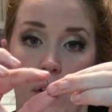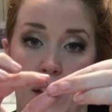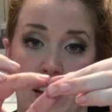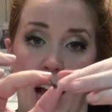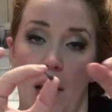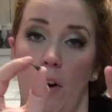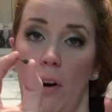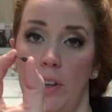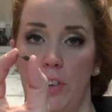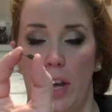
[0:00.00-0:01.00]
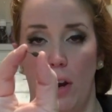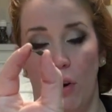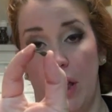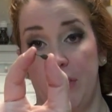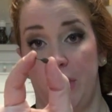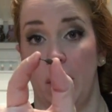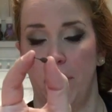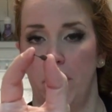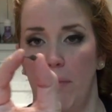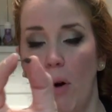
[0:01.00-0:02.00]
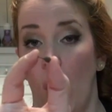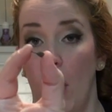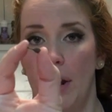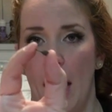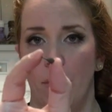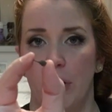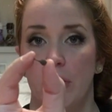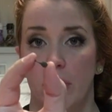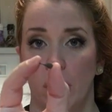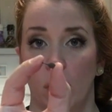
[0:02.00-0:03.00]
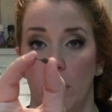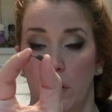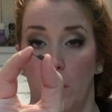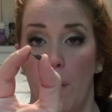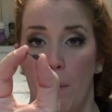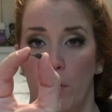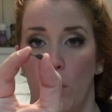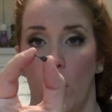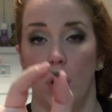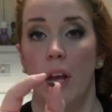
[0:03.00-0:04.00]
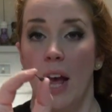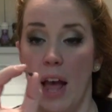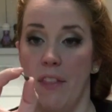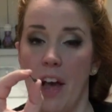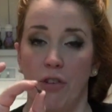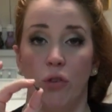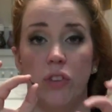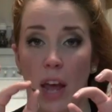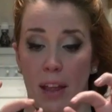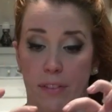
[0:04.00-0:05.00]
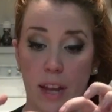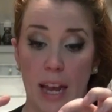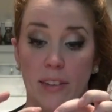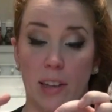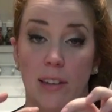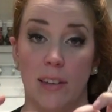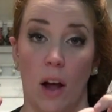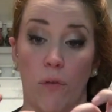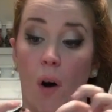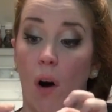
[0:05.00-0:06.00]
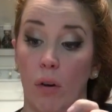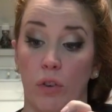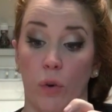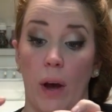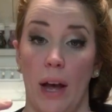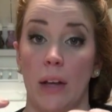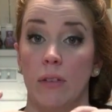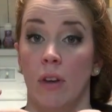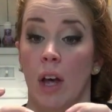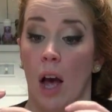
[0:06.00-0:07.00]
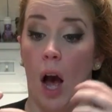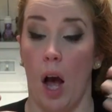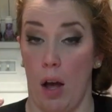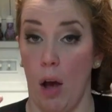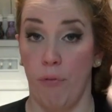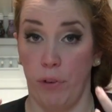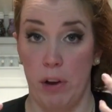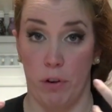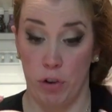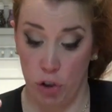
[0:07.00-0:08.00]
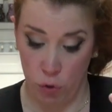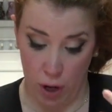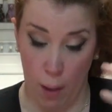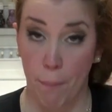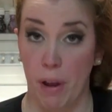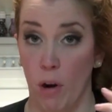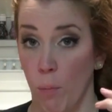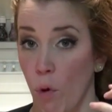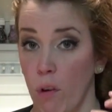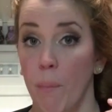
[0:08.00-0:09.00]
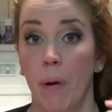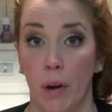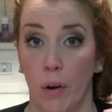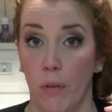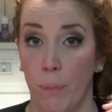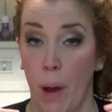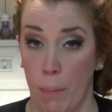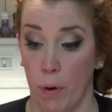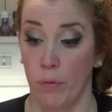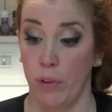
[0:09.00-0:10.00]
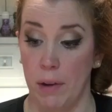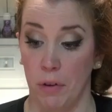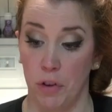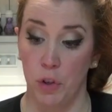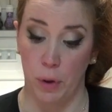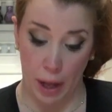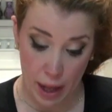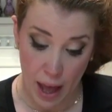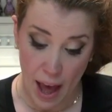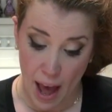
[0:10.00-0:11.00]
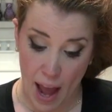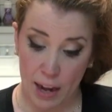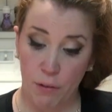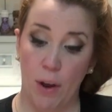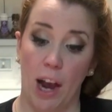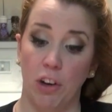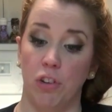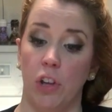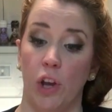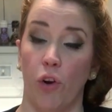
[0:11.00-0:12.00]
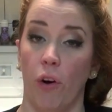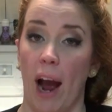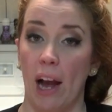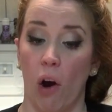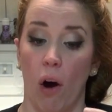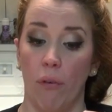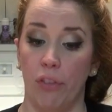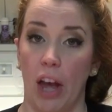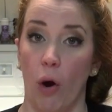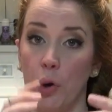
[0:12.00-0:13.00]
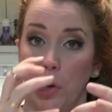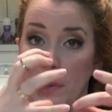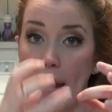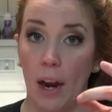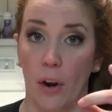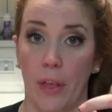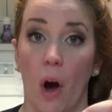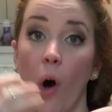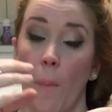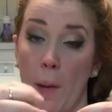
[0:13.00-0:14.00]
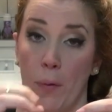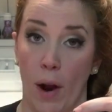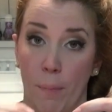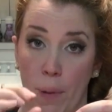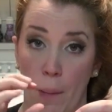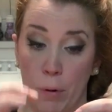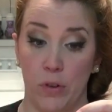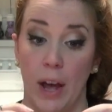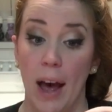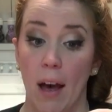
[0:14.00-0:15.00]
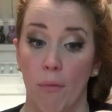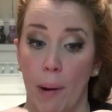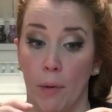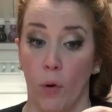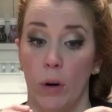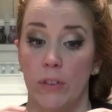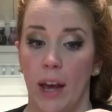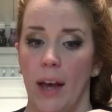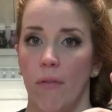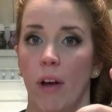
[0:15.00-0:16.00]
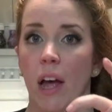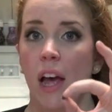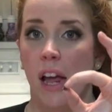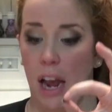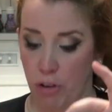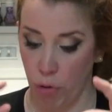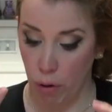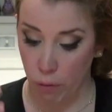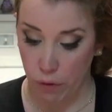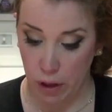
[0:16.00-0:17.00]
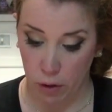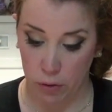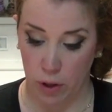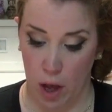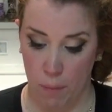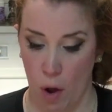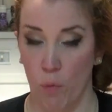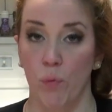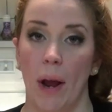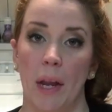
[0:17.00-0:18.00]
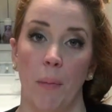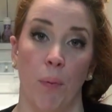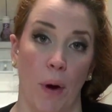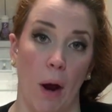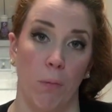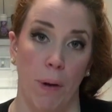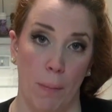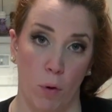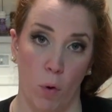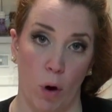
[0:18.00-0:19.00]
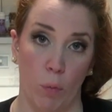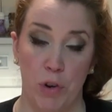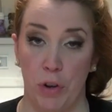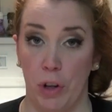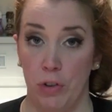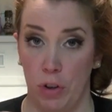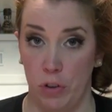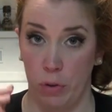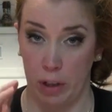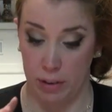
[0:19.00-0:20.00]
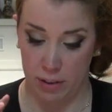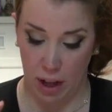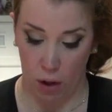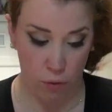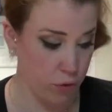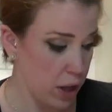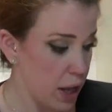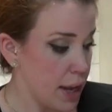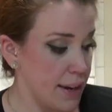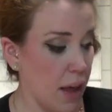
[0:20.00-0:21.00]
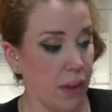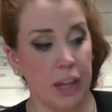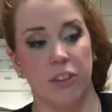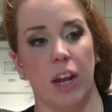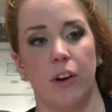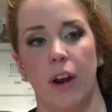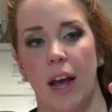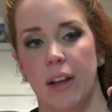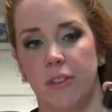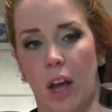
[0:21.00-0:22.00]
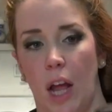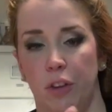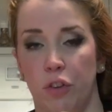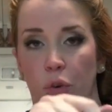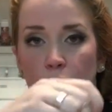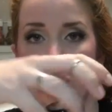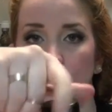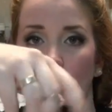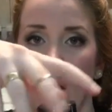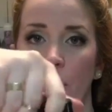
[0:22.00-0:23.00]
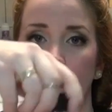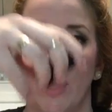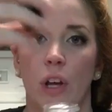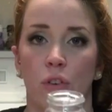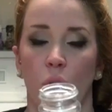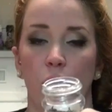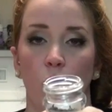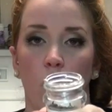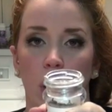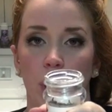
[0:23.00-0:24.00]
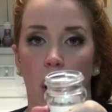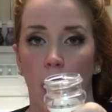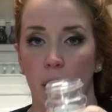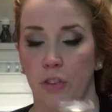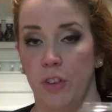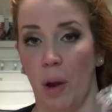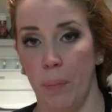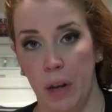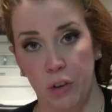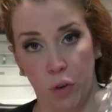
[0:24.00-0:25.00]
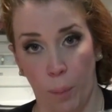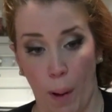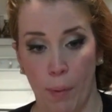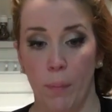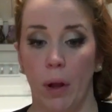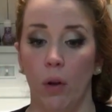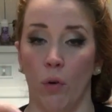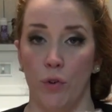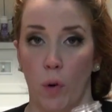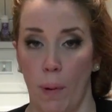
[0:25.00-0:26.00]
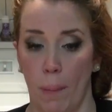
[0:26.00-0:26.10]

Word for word: that's added onto, or that's on every single little peppercorn. And the actual taste itself also has uh, a flavor to it, a bitter, more of a bitter pepper flavor to it. And if you actually crack off the outer layer that all pepper peppers have, peppercorns have, it actually reveals um, a ready brown peppercorn, which you can just use itself. Now the container has, uh, it screws off, so if you want to uh, just dump it into a pepper mill or into